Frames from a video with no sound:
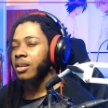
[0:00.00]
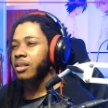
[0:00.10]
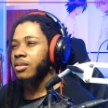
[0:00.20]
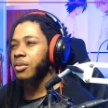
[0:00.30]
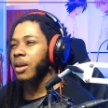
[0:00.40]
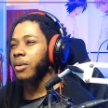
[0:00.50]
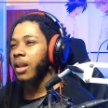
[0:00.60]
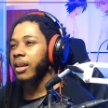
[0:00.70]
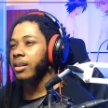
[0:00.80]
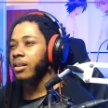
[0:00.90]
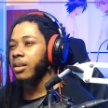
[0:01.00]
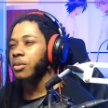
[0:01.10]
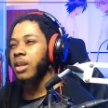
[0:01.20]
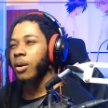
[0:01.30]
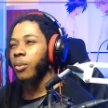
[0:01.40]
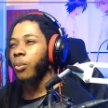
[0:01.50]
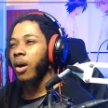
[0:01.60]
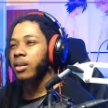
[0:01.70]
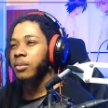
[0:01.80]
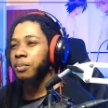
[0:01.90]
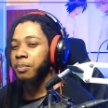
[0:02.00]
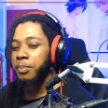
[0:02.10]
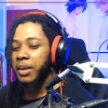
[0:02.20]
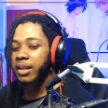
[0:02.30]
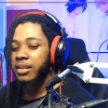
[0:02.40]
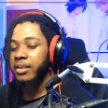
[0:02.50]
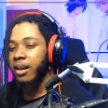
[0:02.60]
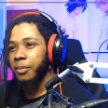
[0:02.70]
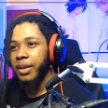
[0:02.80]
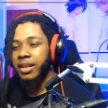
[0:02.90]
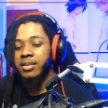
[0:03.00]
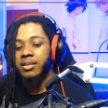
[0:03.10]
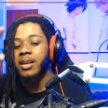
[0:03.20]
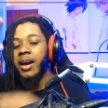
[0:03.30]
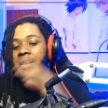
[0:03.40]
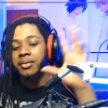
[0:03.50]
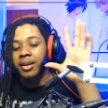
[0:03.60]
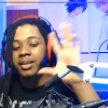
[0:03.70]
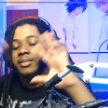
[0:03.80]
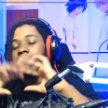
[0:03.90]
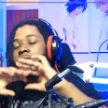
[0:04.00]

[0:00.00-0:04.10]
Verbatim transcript: so there were like, there was like one big setup inside, right?